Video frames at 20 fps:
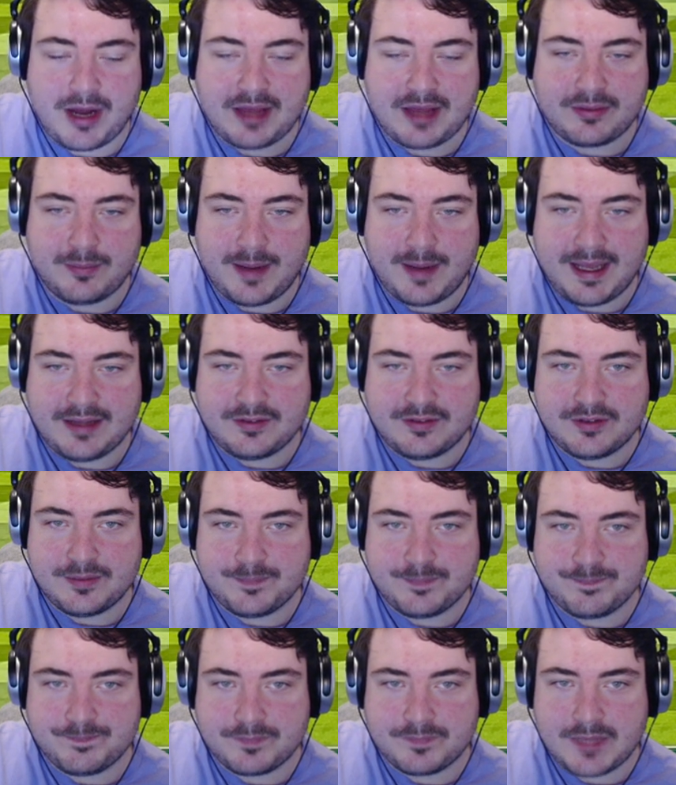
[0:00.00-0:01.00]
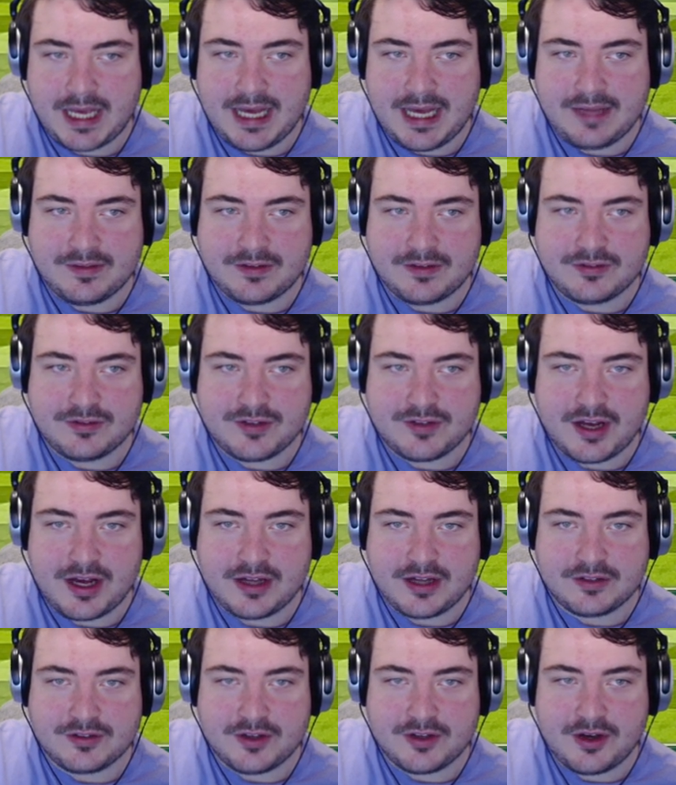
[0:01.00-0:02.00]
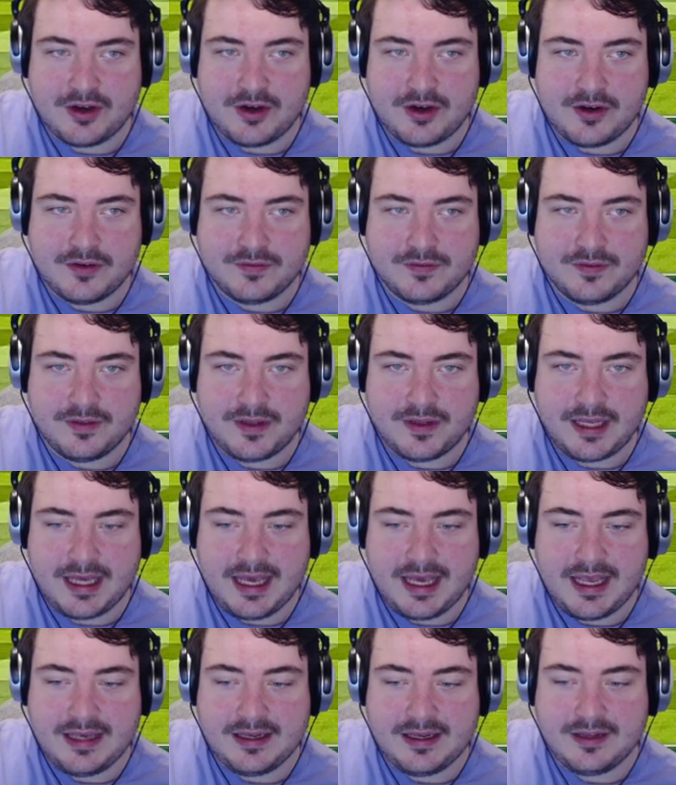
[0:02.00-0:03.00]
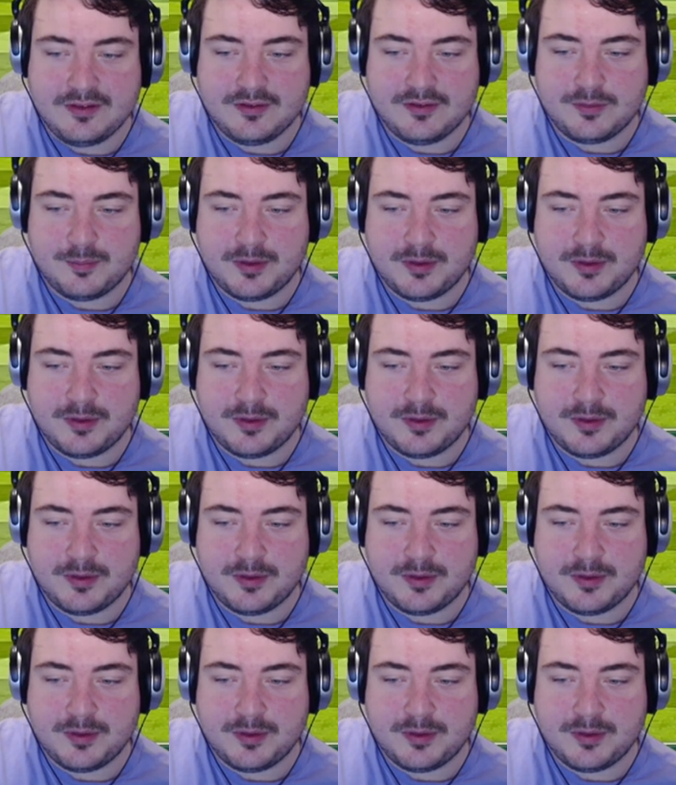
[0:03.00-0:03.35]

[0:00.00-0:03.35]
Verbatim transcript: Brathwaite at the start of the innings.